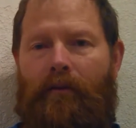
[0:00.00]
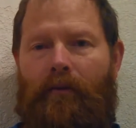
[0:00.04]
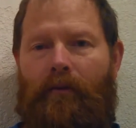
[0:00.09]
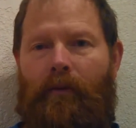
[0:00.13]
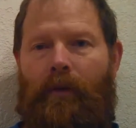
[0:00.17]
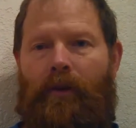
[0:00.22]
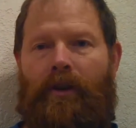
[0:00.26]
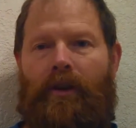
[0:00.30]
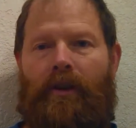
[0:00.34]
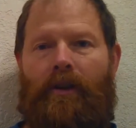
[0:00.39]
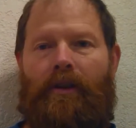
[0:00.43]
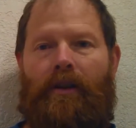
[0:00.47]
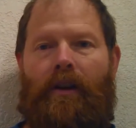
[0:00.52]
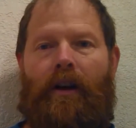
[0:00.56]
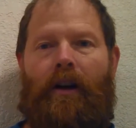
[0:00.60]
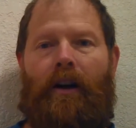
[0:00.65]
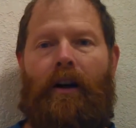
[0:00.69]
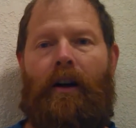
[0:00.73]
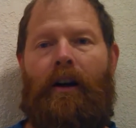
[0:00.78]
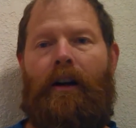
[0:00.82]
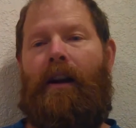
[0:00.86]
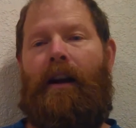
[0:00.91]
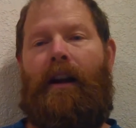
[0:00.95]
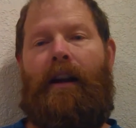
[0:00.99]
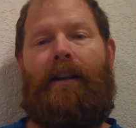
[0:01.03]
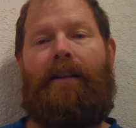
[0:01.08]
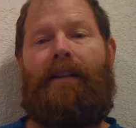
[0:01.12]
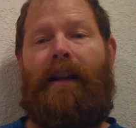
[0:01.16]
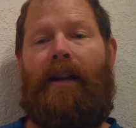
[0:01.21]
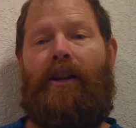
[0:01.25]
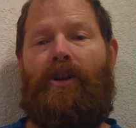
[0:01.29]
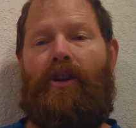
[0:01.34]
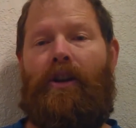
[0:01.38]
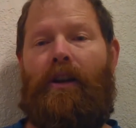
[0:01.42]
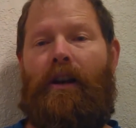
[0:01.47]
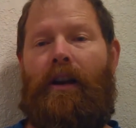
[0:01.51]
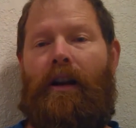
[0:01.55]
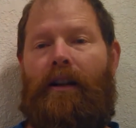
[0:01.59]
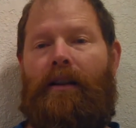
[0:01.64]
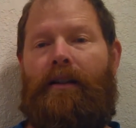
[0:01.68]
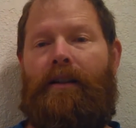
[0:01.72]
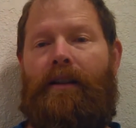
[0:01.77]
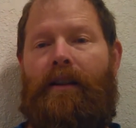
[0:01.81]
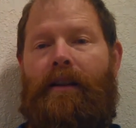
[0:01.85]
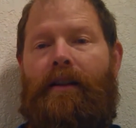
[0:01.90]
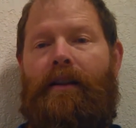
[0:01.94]
which is our ionization
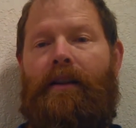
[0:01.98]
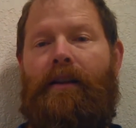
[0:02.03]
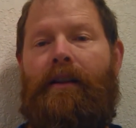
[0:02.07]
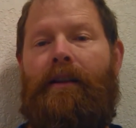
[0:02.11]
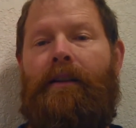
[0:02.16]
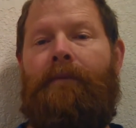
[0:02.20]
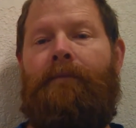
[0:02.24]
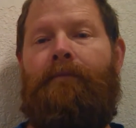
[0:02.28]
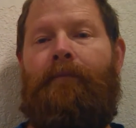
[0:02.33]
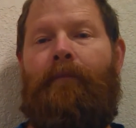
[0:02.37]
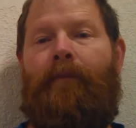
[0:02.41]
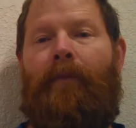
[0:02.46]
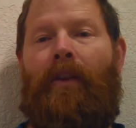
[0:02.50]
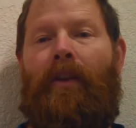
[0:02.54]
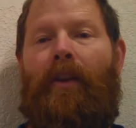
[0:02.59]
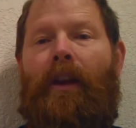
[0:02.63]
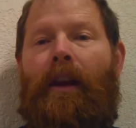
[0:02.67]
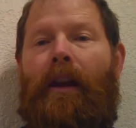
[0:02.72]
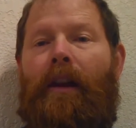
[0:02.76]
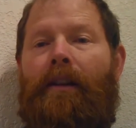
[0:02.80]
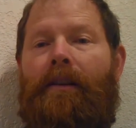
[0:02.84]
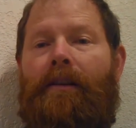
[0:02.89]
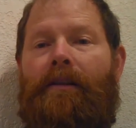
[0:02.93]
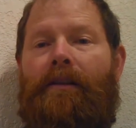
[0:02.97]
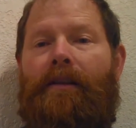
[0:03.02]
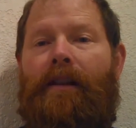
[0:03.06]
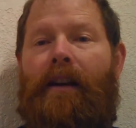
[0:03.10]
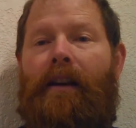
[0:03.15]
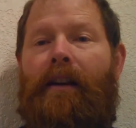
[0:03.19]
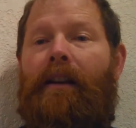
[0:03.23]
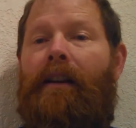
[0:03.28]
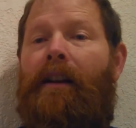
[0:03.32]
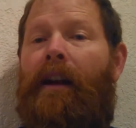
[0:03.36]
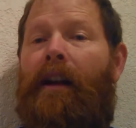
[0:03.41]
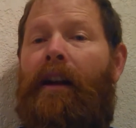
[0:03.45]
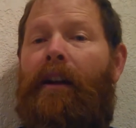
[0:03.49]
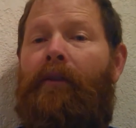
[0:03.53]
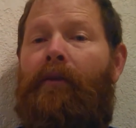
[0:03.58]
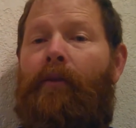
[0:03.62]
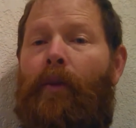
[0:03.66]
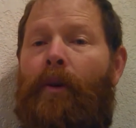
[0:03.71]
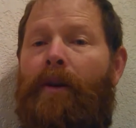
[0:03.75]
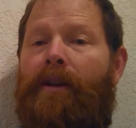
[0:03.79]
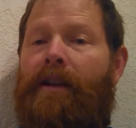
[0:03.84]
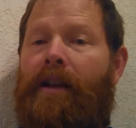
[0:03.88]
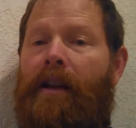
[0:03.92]
constant, okay, is 10 to the negative
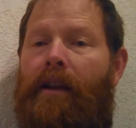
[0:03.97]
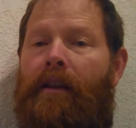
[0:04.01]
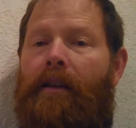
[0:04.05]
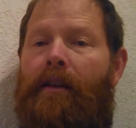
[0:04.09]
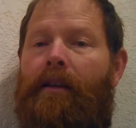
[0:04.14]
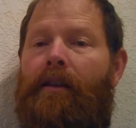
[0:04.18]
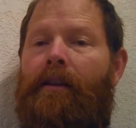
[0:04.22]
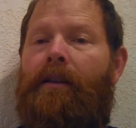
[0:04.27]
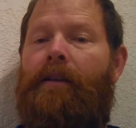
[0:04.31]
14th.